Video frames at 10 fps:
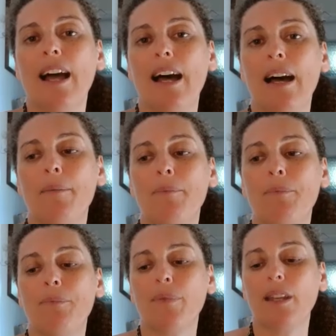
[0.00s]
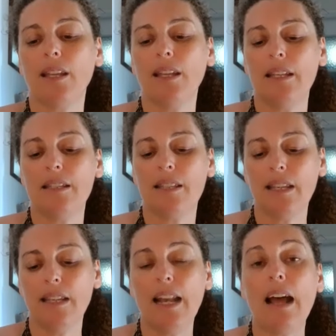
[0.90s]
um, is
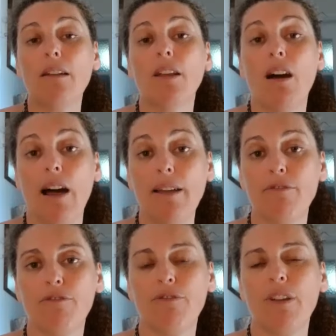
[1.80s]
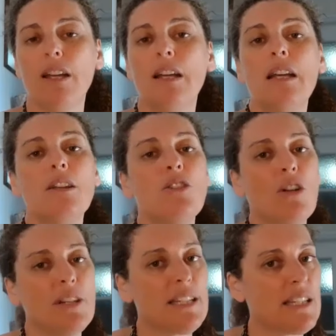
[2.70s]
in our life
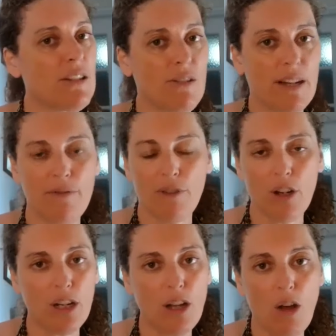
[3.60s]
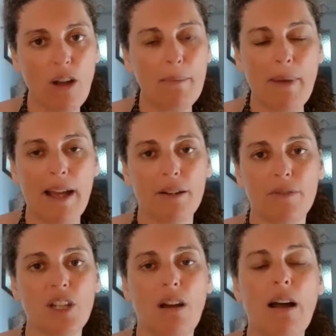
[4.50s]
not necessarily for a long amount of
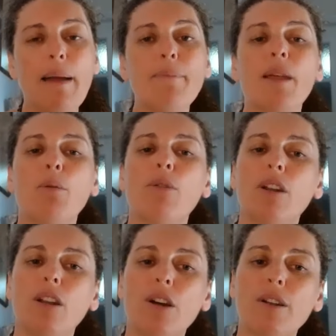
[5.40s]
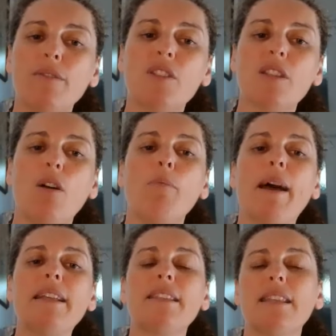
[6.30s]
time. There were a lot of
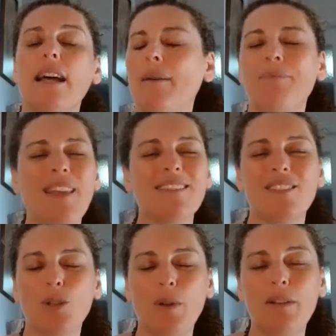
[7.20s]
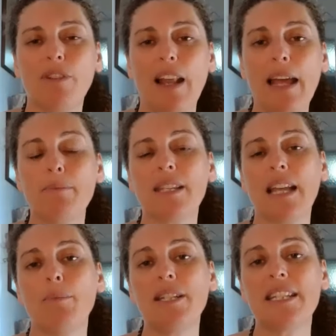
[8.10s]
soulmates, um, twin flames
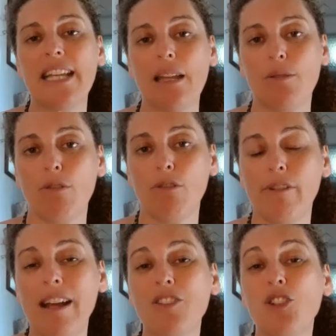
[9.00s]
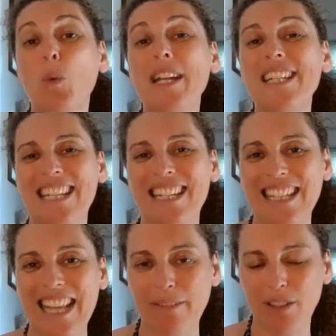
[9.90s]
coming together around
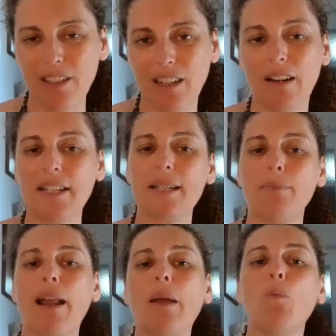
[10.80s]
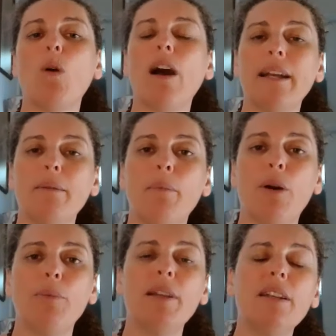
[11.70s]
2011, and I'll explain why in a
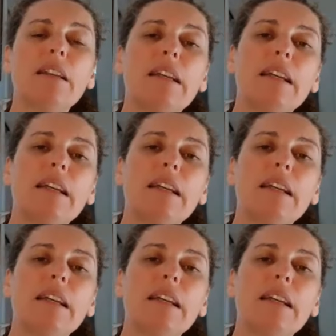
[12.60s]
moment.